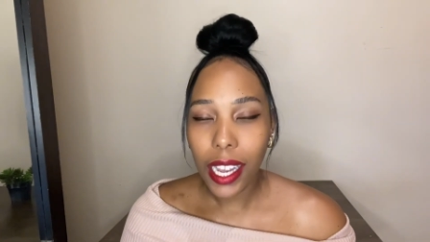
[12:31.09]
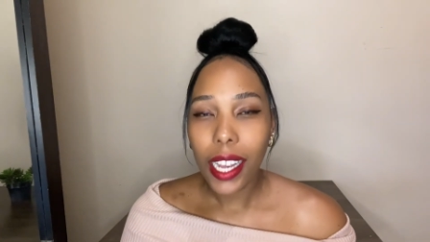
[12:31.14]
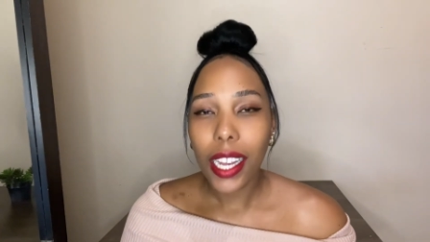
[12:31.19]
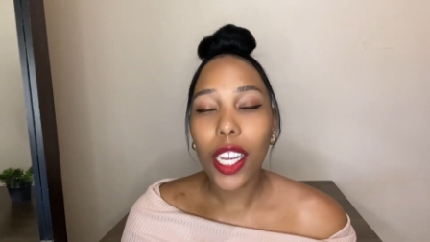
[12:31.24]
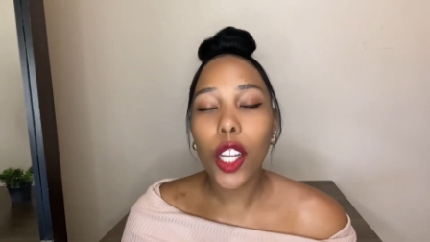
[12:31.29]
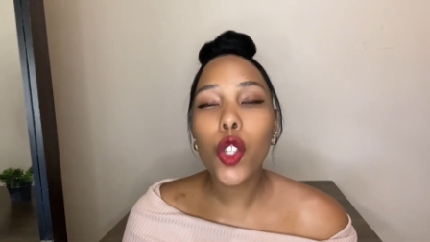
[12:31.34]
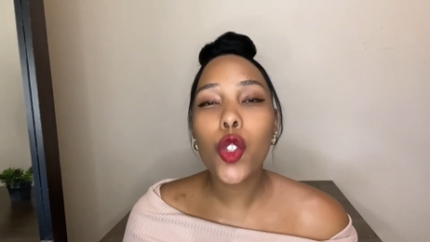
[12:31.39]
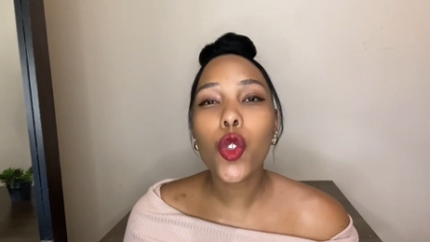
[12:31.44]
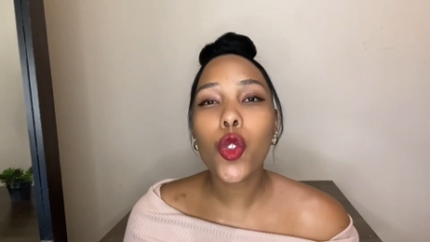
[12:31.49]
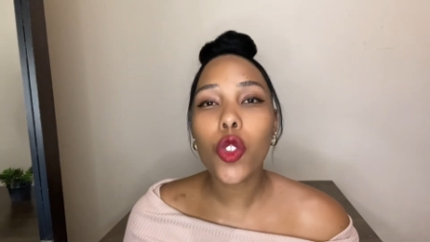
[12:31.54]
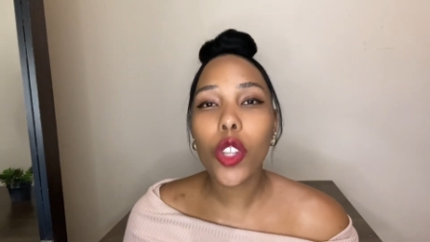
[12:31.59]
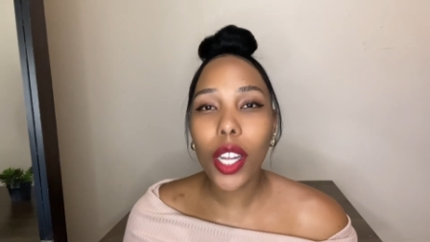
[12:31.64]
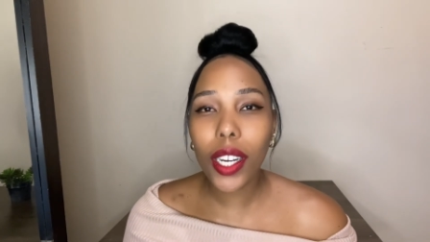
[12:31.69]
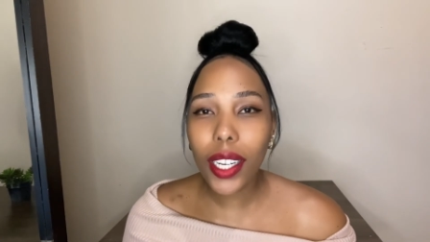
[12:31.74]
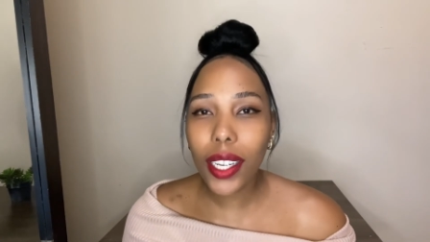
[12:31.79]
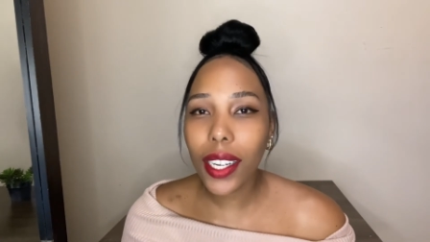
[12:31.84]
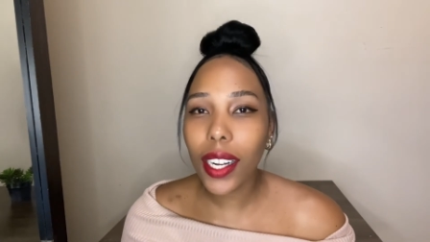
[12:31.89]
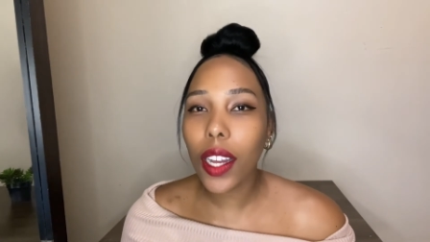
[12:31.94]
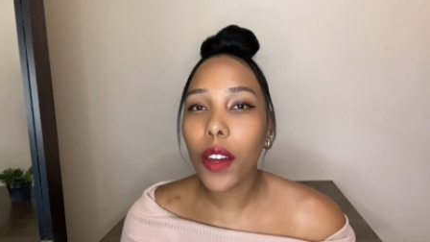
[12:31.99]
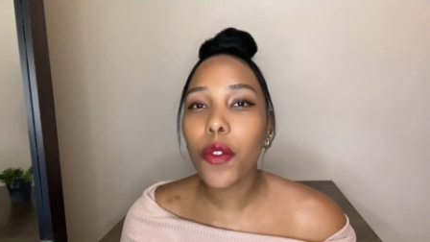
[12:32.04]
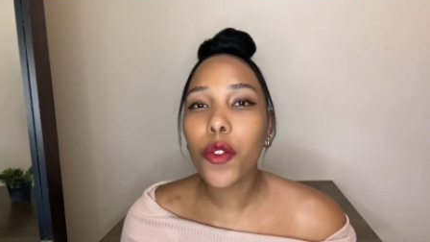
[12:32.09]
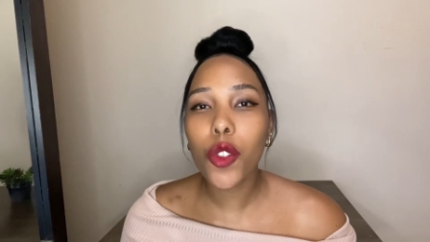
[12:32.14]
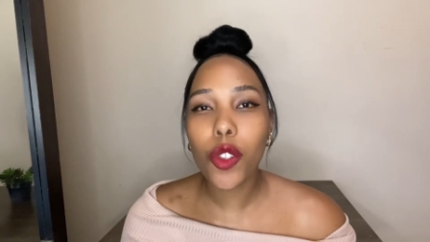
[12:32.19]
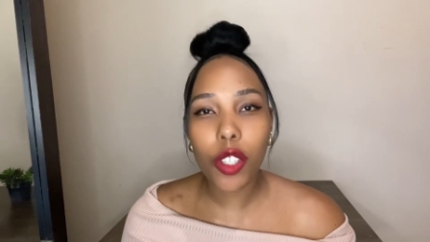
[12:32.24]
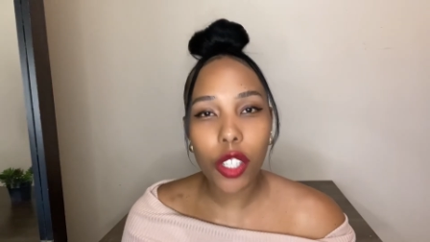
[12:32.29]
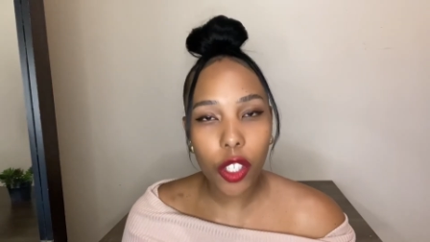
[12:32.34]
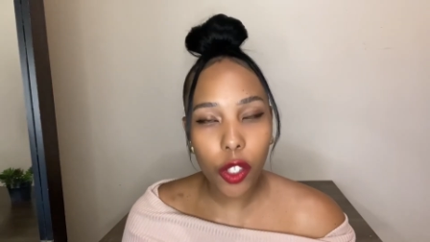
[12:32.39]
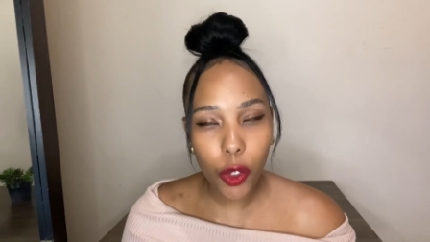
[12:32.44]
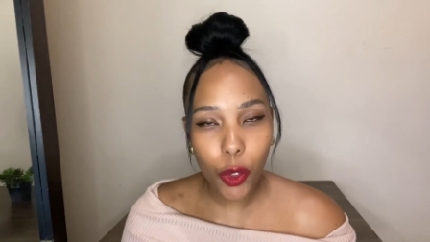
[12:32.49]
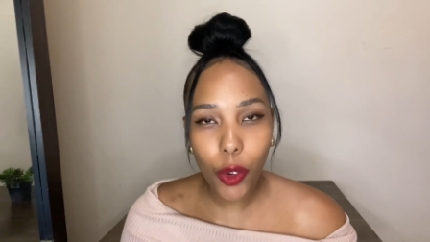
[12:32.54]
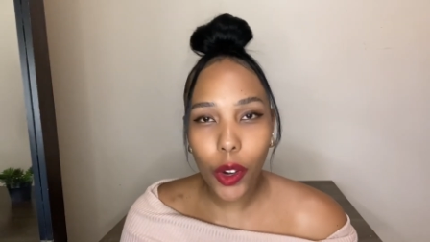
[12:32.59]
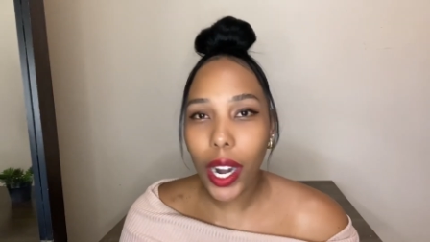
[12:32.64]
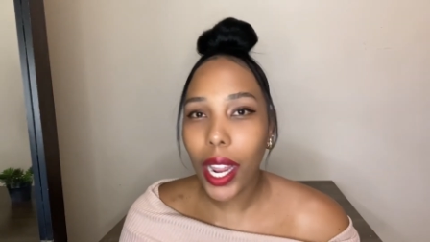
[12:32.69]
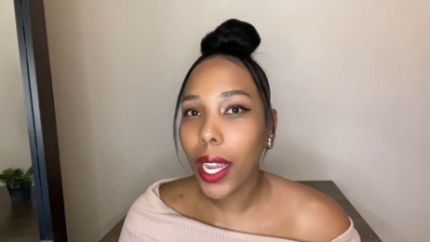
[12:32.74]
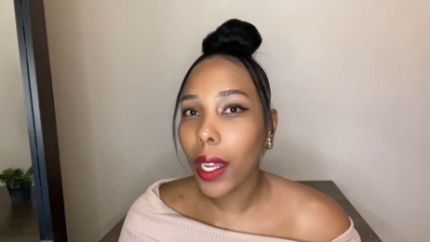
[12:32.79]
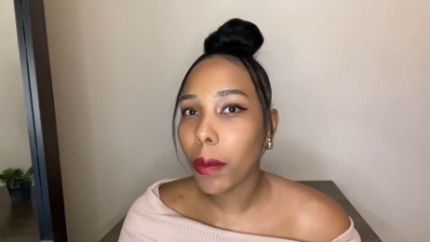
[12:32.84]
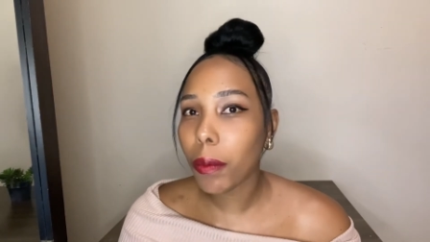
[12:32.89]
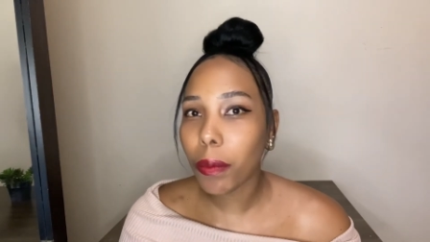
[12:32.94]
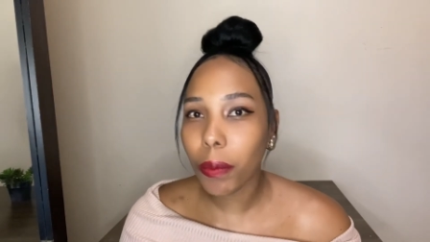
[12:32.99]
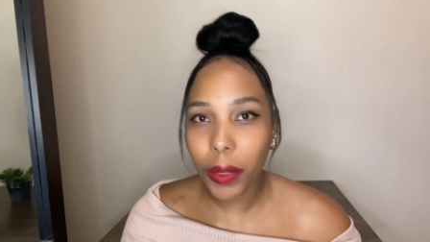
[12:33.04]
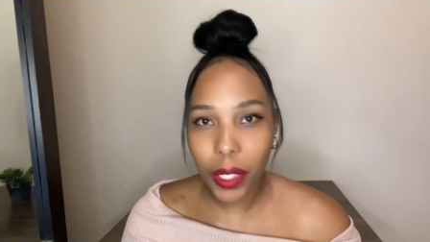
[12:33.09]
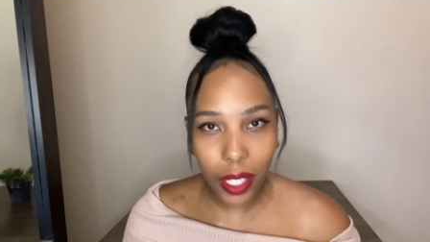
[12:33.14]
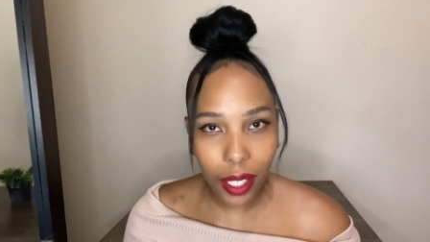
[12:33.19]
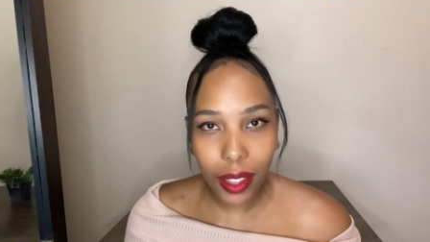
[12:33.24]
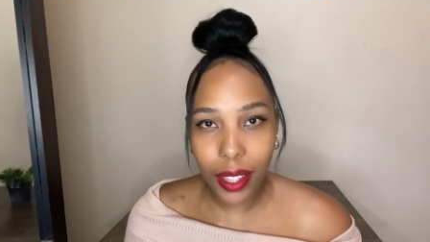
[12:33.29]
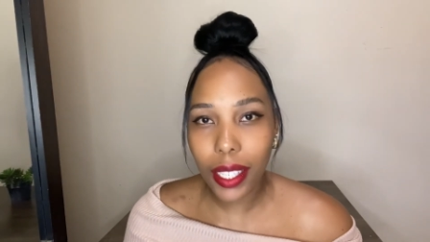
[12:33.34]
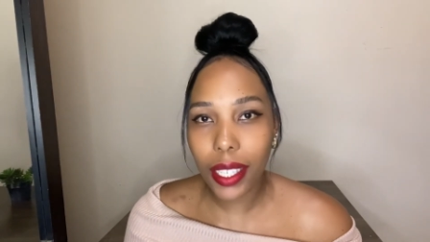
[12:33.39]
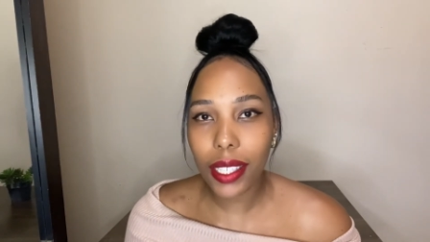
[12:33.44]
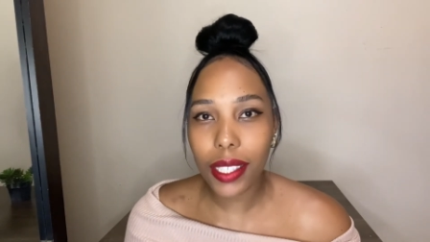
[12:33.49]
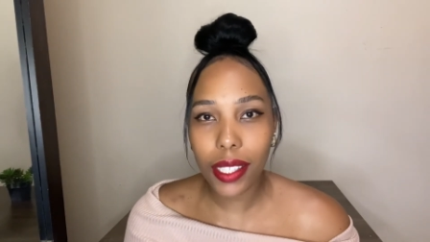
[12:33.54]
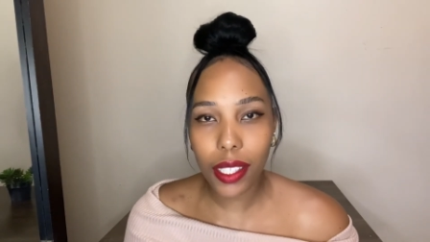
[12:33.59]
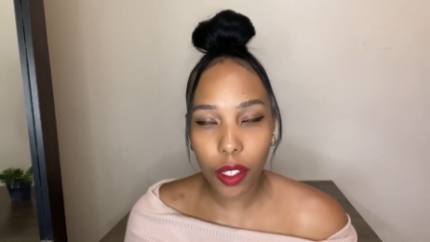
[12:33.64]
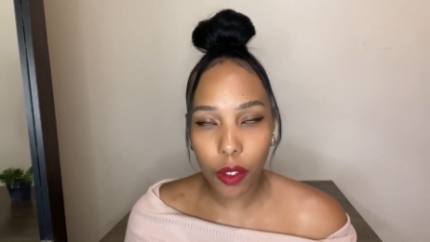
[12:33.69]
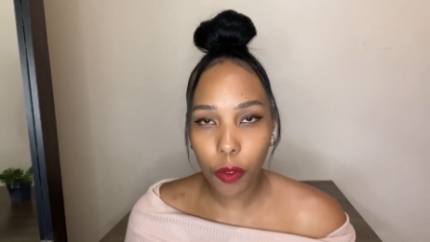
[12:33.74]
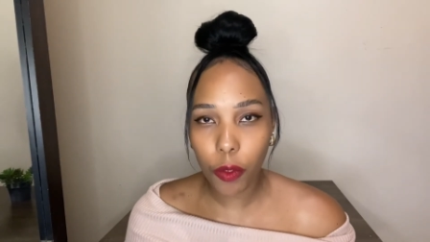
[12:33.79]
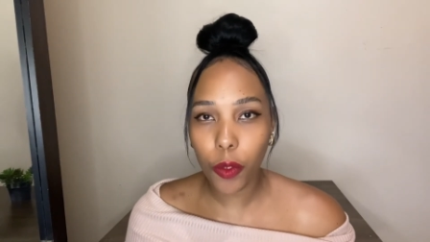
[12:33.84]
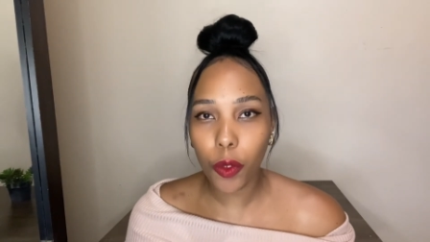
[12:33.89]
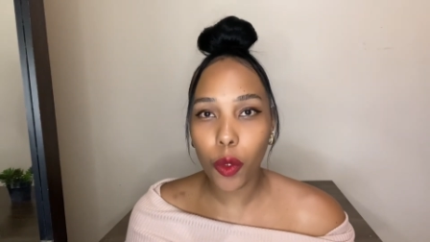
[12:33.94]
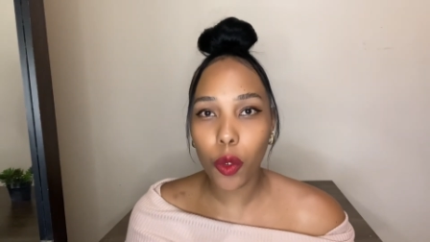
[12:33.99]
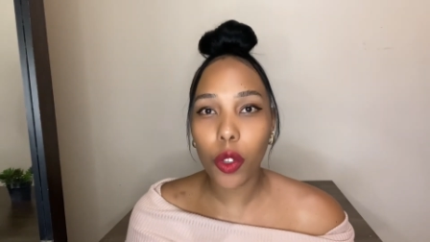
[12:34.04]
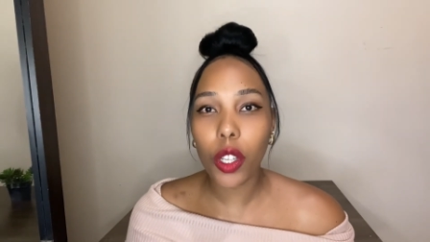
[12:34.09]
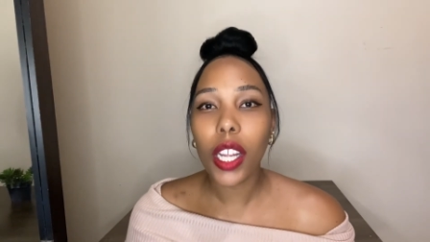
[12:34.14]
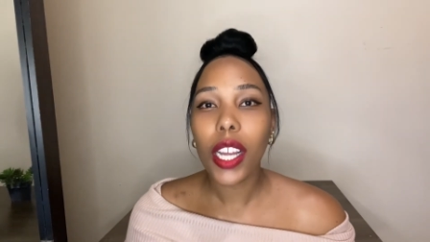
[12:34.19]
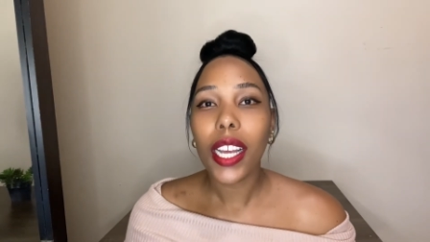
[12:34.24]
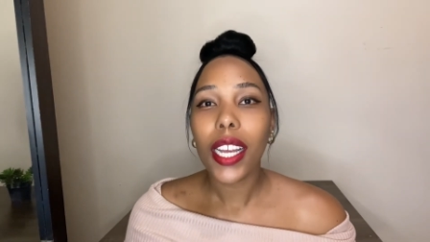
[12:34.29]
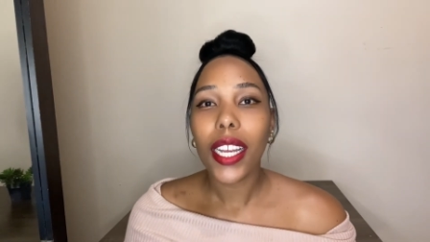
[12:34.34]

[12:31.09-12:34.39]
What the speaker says: It's not enough to describe the things in full.